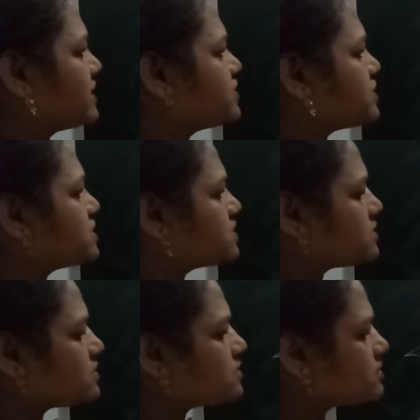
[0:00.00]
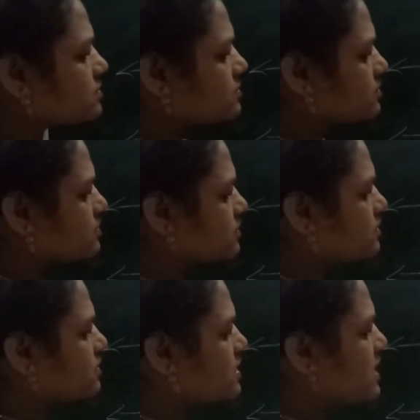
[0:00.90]
H.
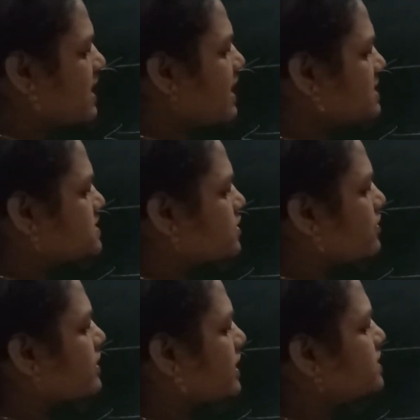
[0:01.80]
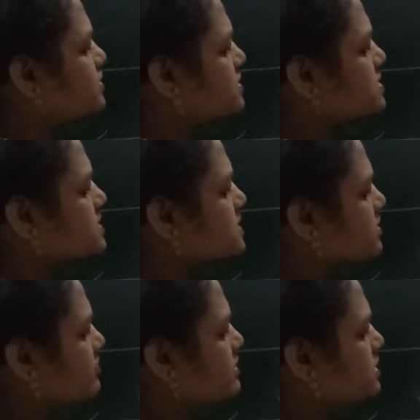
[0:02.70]
As your H is
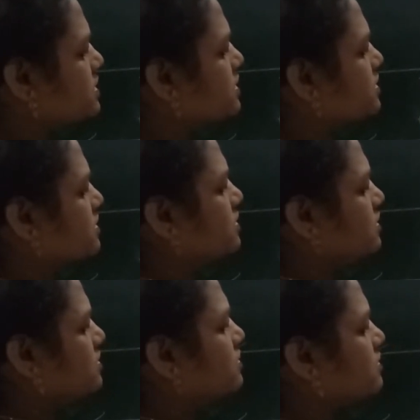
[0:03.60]
70 degree,